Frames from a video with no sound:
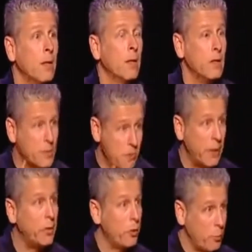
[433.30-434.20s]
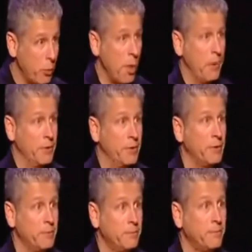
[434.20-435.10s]
And he's made you a promise
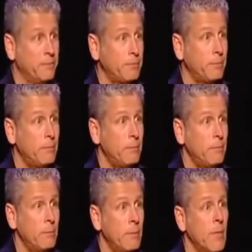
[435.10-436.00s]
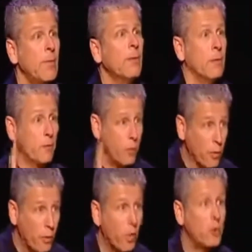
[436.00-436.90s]
that
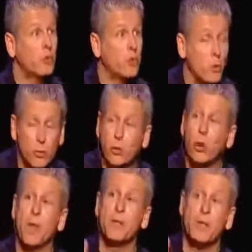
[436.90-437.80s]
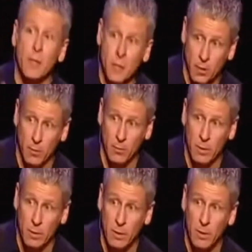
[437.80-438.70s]
for those who trust in him,
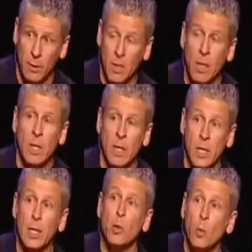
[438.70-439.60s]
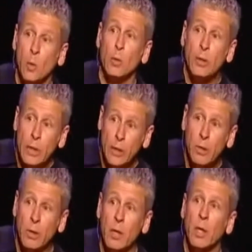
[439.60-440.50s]
he will
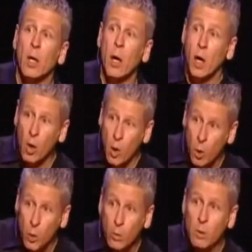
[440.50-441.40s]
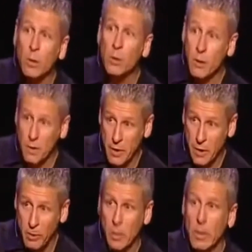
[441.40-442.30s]
literally hold
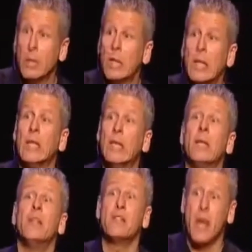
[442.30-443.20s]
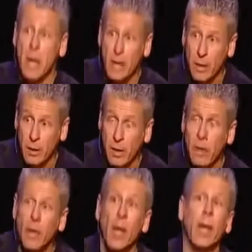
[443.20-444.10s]
them in his
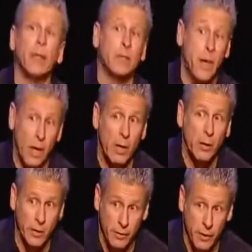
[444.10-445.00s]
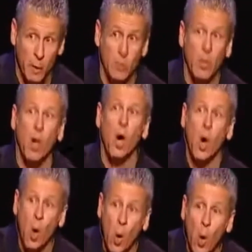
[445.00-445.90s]
hand and carry them
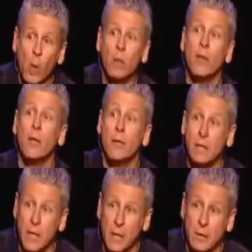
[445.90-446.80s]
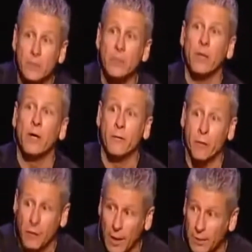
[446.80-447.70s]
all the days of
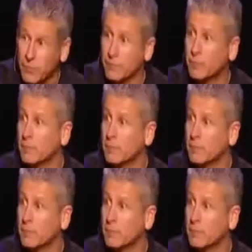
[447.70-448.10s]
their life.